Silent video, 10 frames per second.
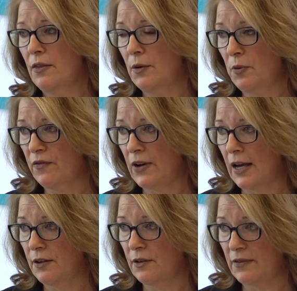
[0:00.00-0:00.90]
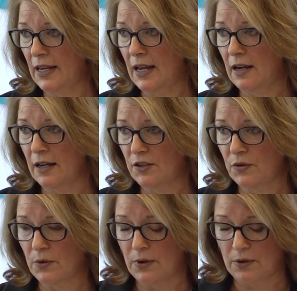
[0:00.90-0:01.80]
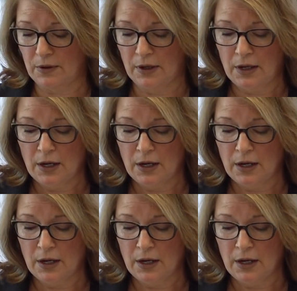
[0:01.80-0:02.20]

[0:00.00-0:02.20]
the provider of the AI tool.